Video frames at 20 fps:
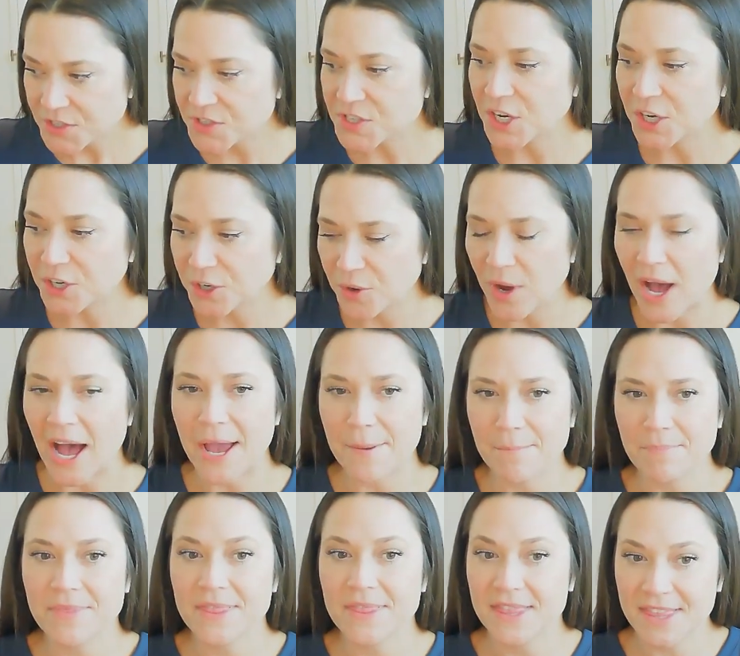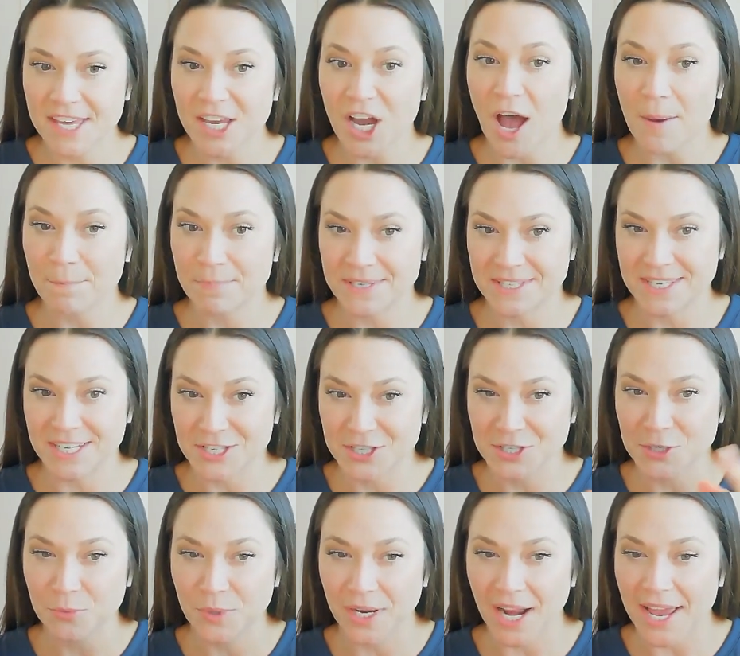So I'm the opposite.
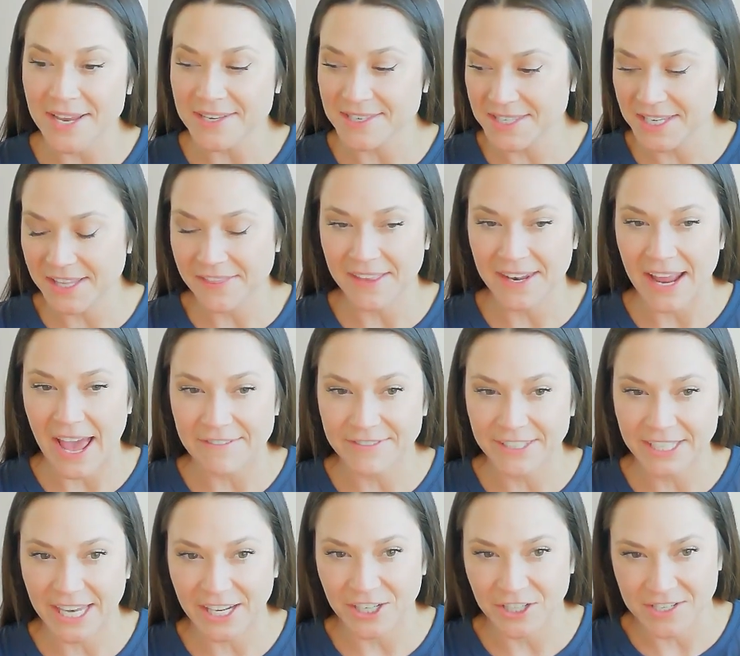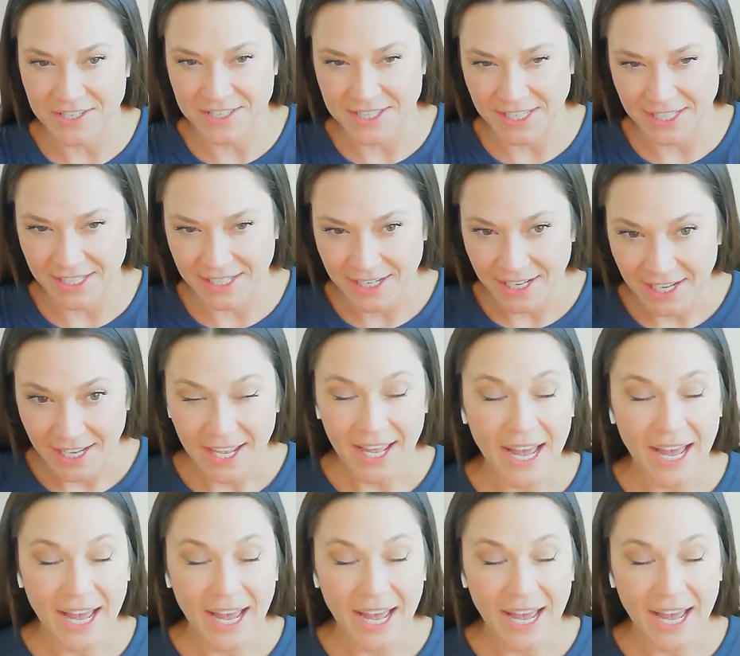So when I sit in the navigator seat,